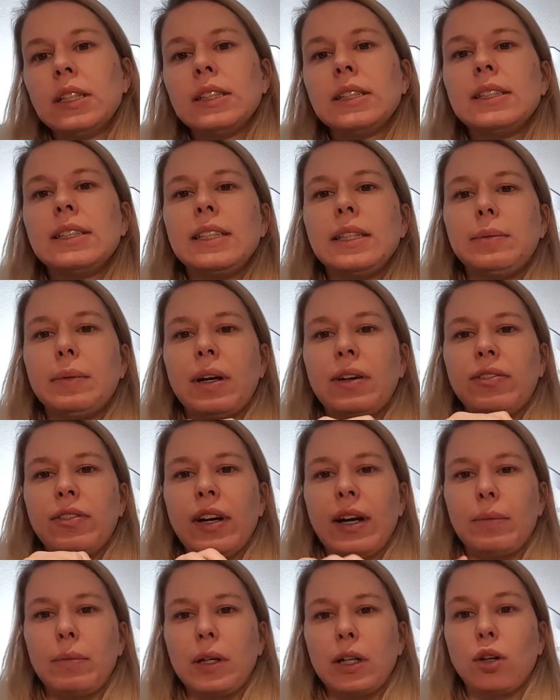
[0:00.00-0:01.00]
see my
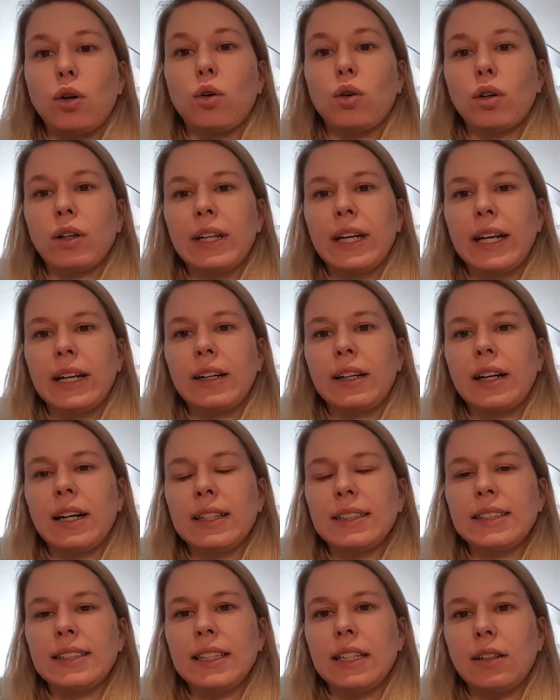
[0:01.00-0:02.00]
fabric or get
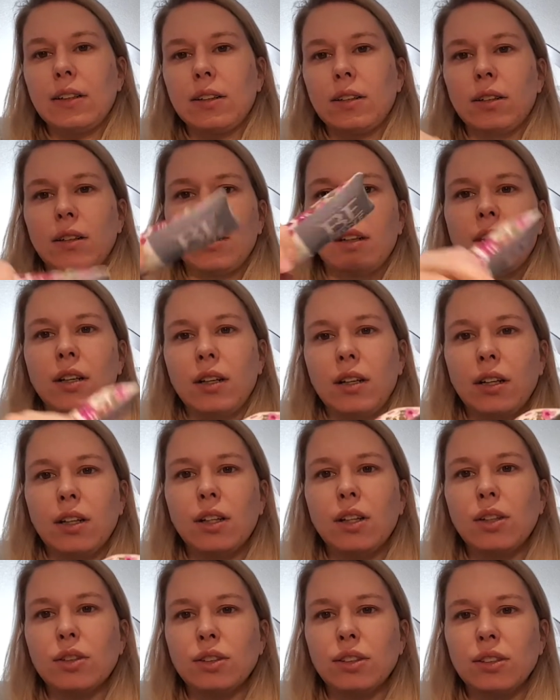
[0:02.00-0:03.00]
cuts that are
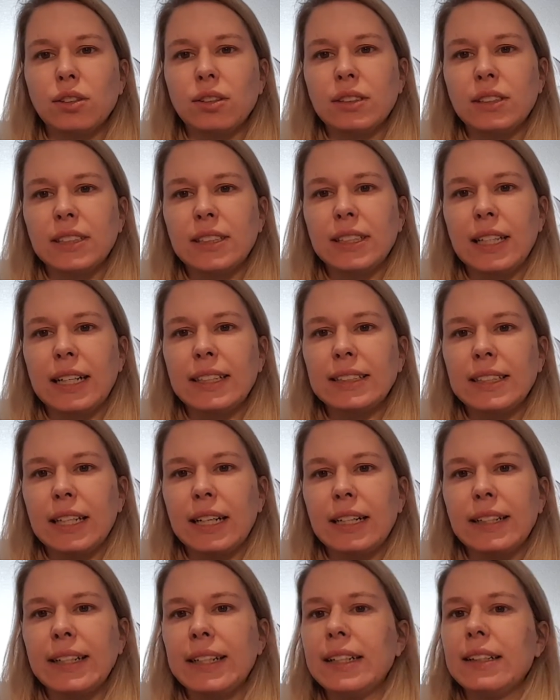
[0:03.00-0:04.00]
closer into size that
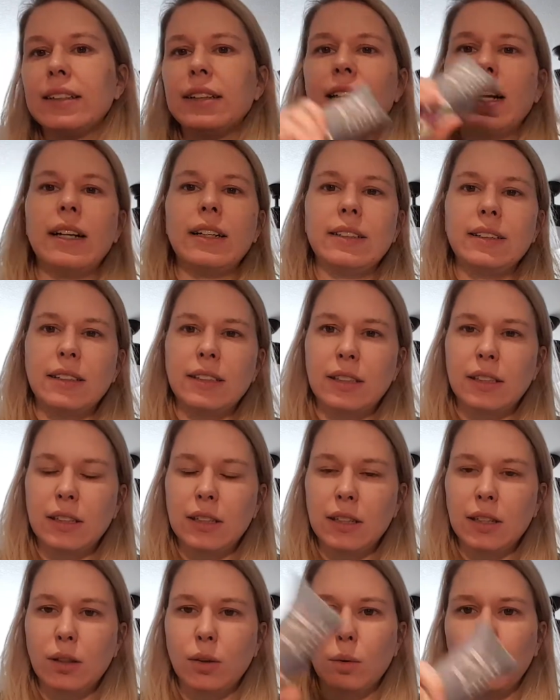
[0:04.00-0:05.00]
I need, not
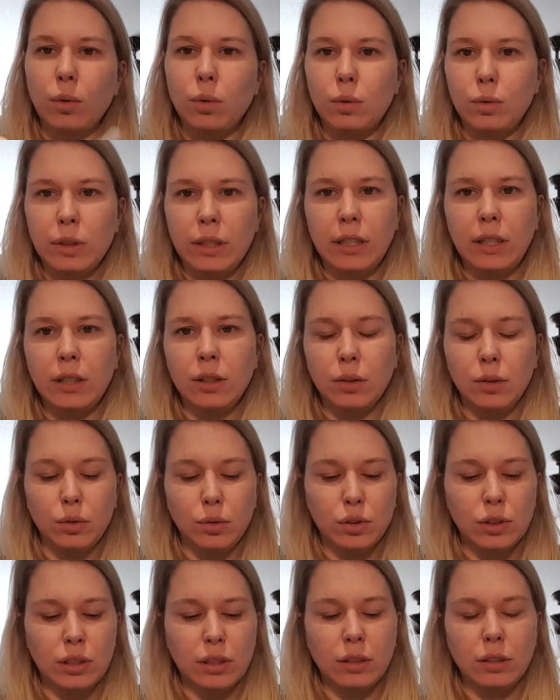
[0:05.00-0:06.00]

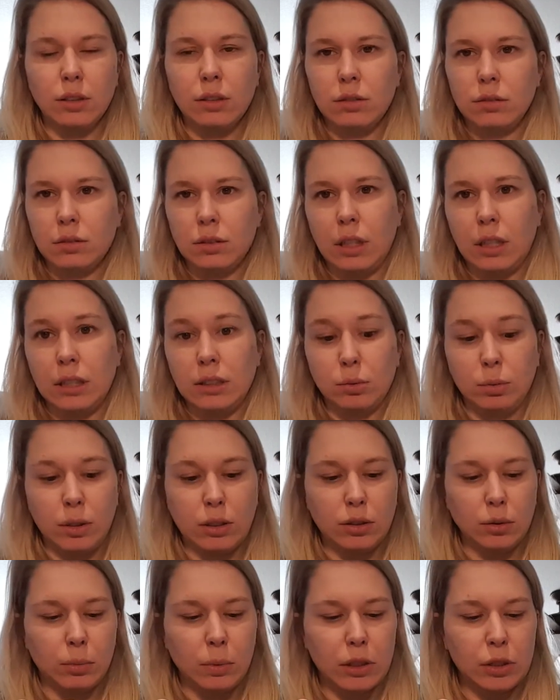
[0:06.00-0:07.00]
huge and cost way
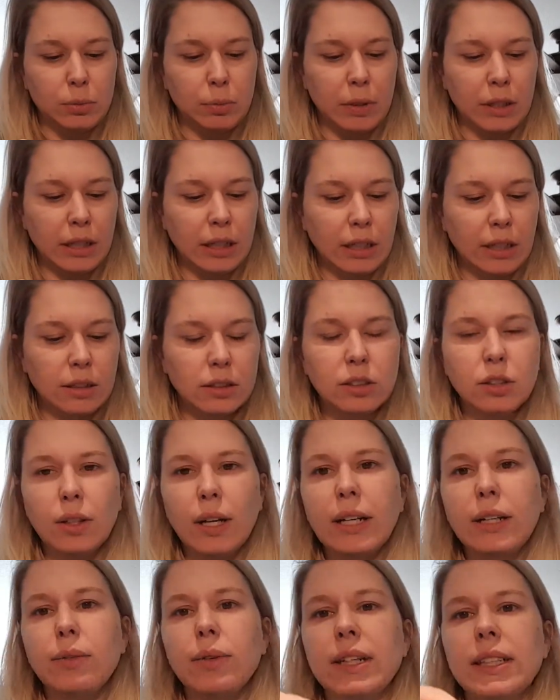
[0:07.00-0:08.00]
too much money. So
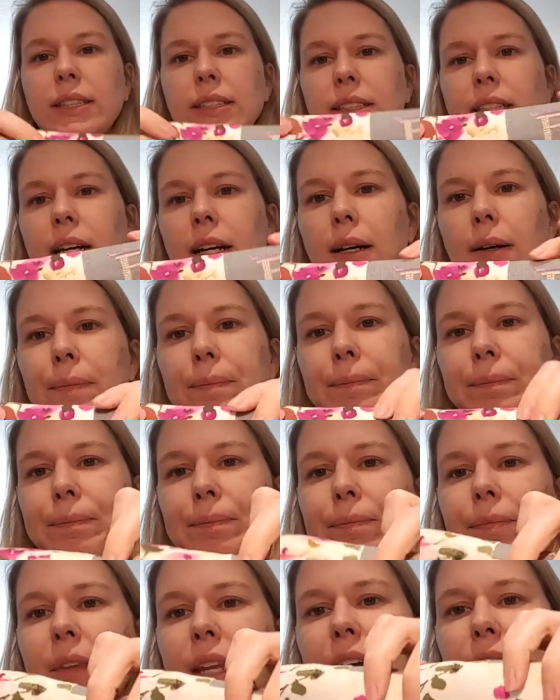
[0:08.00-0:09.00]
anyways,
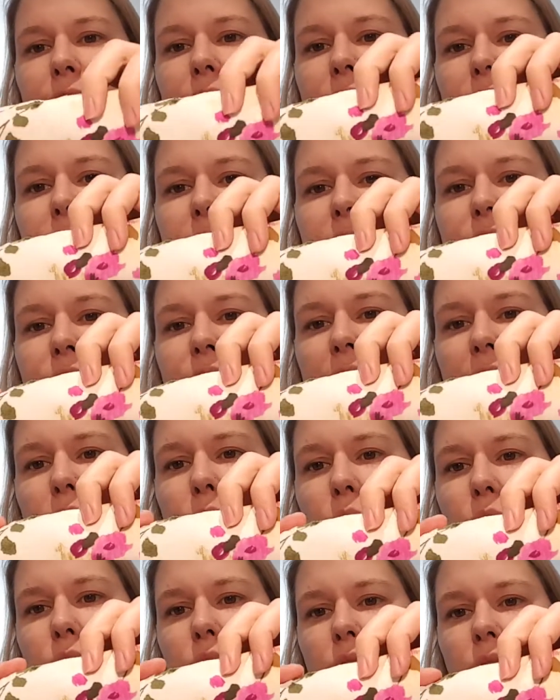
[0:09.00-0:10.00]
I found this fat
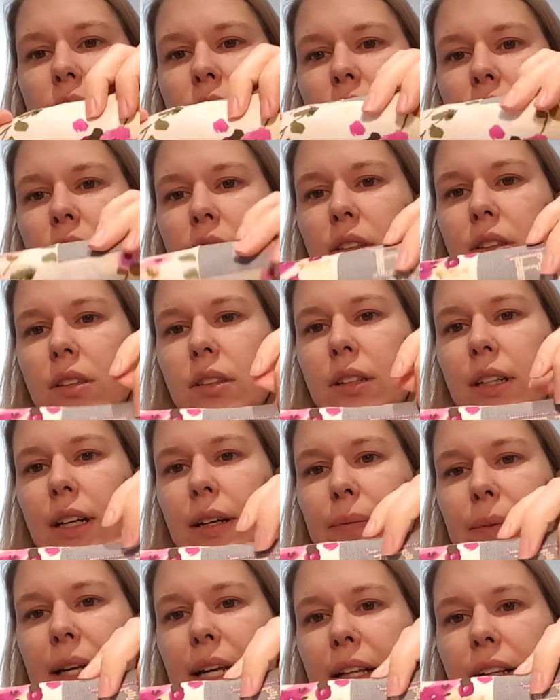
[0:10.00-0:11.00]
quarter
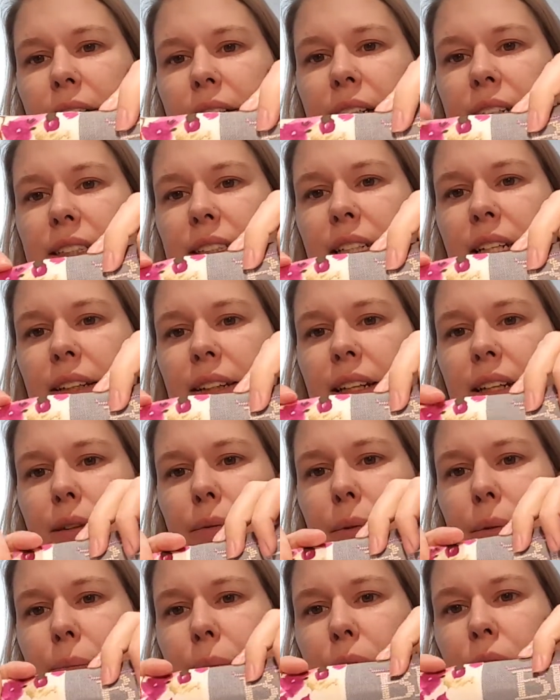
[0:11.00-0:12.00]
at my LNS, and I thought
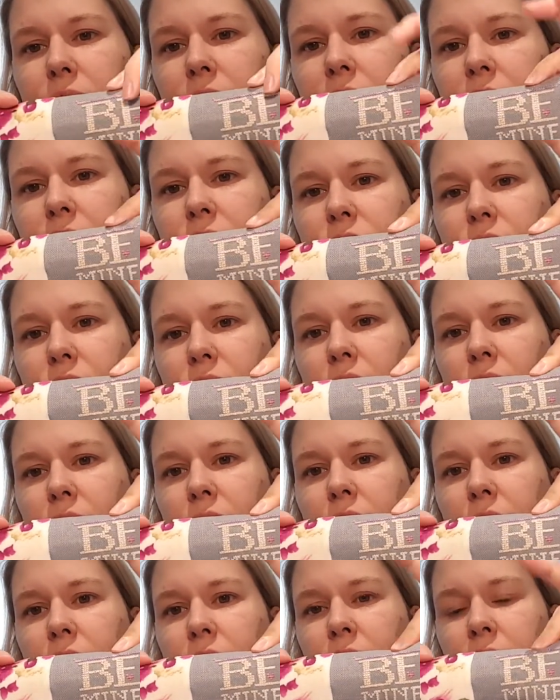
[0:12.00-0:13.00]
it'd be perfect for